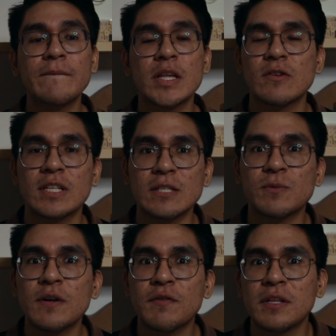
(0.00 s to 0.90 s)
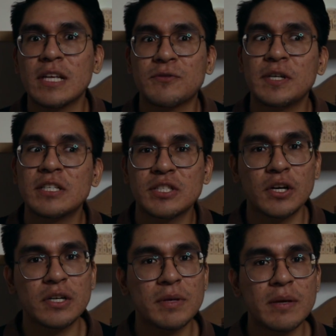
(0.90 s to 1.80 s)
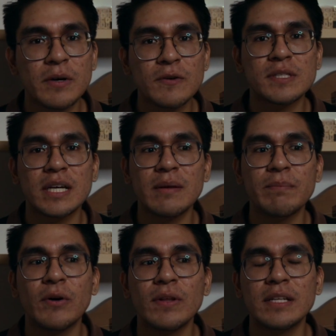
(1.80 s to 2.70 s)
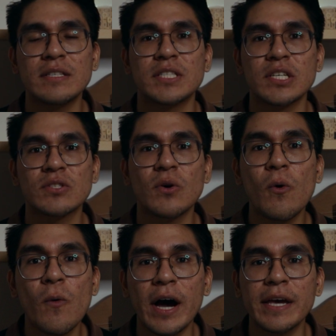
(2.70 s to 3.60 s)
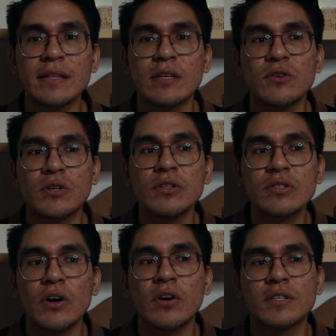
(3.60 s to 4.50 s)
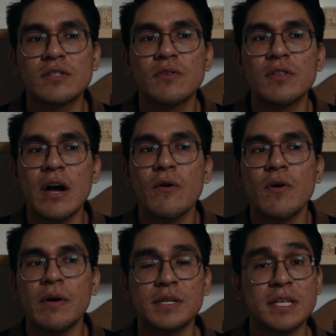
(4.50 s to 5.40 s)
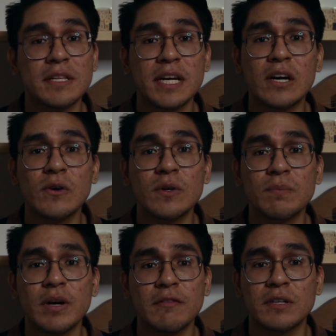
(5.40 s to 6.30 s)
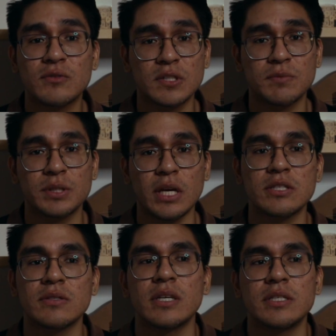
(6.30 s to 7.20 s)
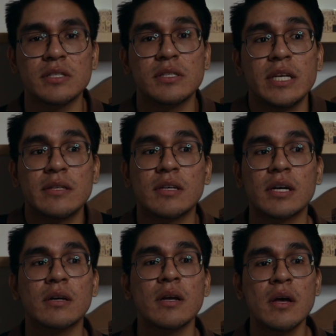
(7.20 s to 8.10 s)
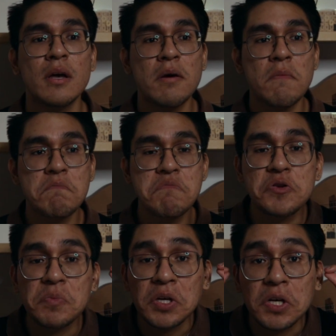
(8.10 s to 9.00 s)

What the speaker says: So that's one of the things that really shocked me the most, that in Poland it's just so quiet and you don't talk. So now every time that I go in public transportation, I just sit there put my